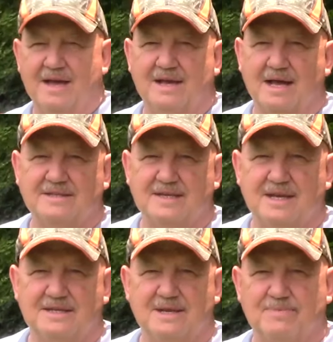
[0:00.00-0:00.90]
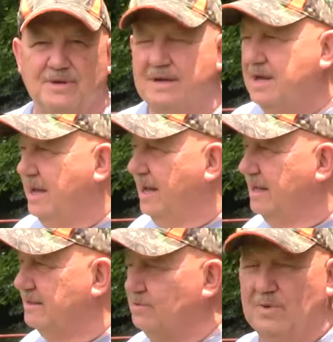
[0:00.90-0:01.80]
guys, I'll tell you something.
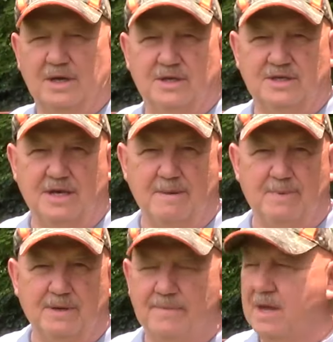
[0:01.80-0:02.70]
There's a really good tip here.